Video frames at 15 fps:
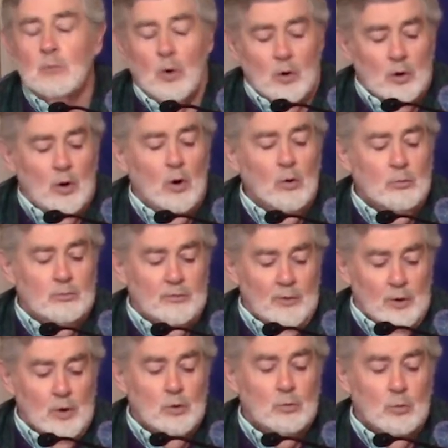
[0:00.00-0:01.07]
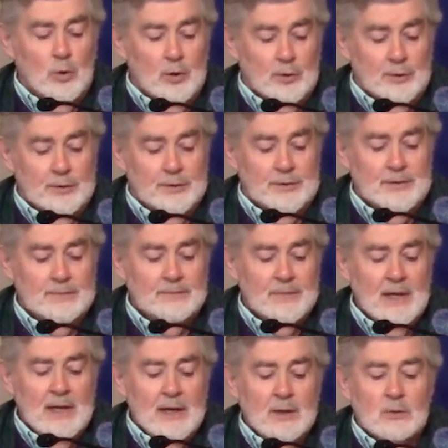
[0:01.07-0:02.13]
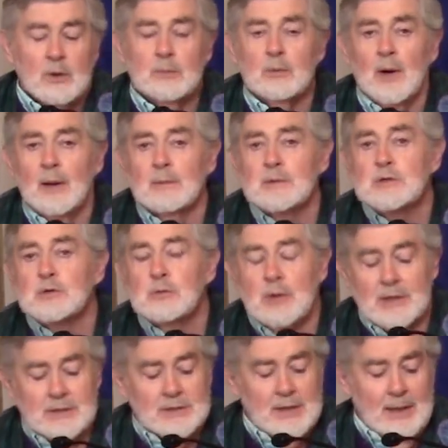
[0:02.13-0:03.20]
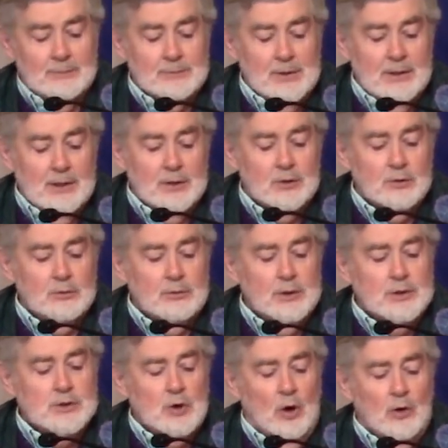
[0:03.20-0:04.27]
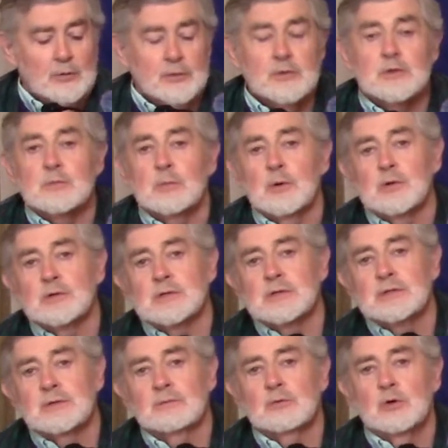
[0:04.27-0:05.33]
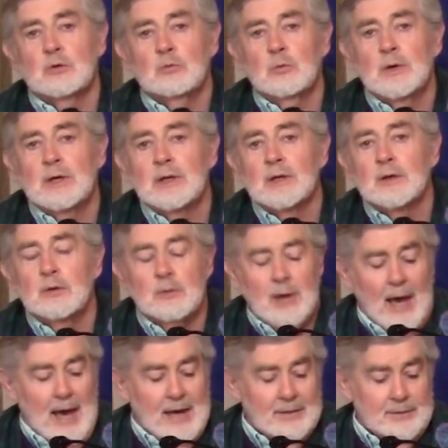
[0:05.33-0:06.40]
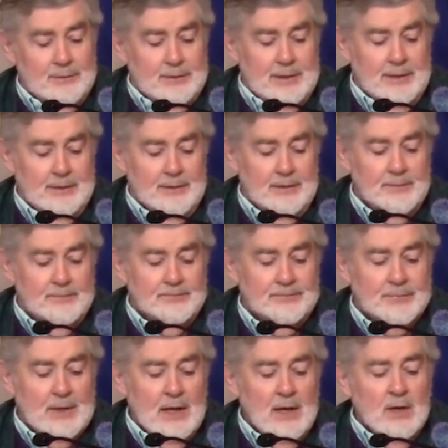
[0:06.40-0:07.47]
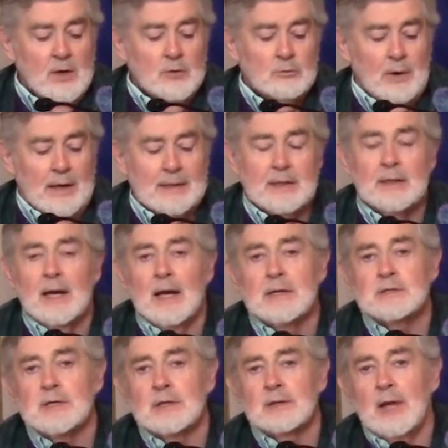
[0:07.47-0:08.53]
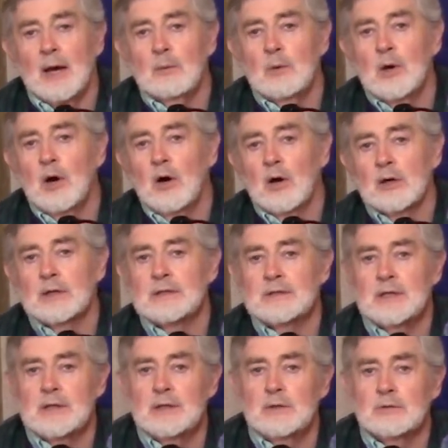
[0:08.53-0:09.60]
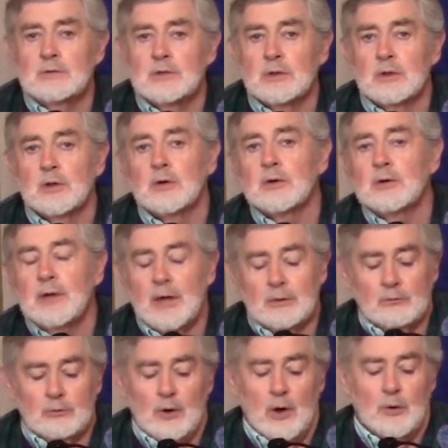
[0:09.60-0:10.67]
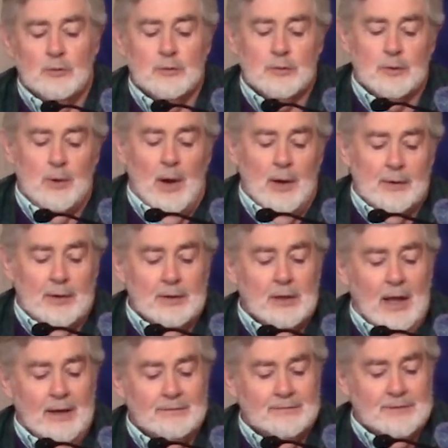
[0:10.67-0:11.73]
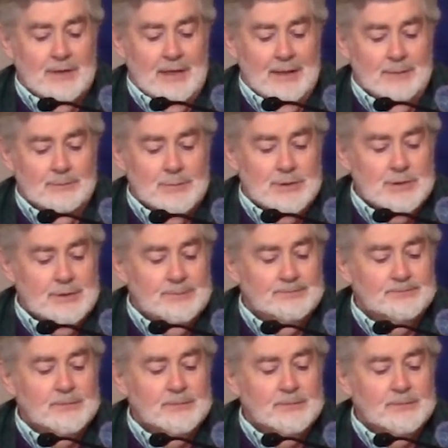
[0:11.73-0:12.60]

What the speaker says: more hopeful world. We promise to accept and encourage all those persons of goodwill who gather here, recognizing that we all continue to learn and grow throughout our lifetimes.